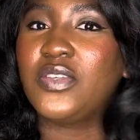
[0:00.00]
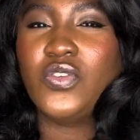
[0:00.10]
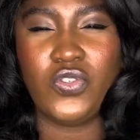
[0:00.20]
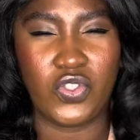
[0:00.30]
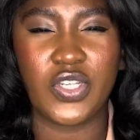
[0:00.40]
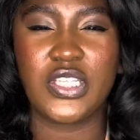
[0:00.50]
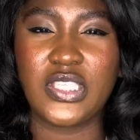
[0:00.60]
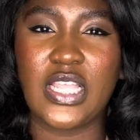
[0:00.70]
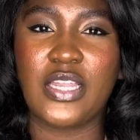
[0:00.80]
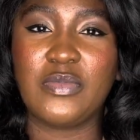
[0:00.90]
Do you
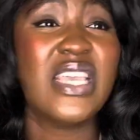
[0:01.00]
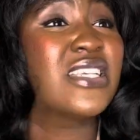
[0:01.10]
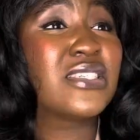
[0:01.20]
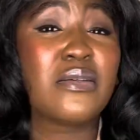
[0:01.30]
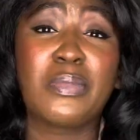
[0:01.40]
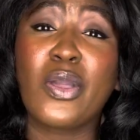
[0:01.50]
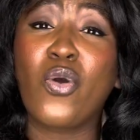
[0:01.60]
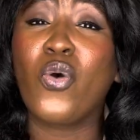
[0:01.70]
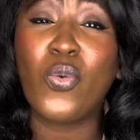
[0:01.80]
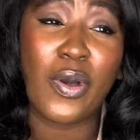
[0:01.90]
understand? Yes, there's a big
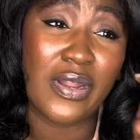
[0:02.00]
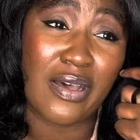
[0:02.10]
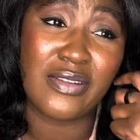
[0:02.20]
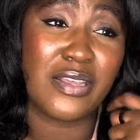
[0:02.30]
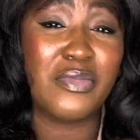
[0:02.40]
whole world out there,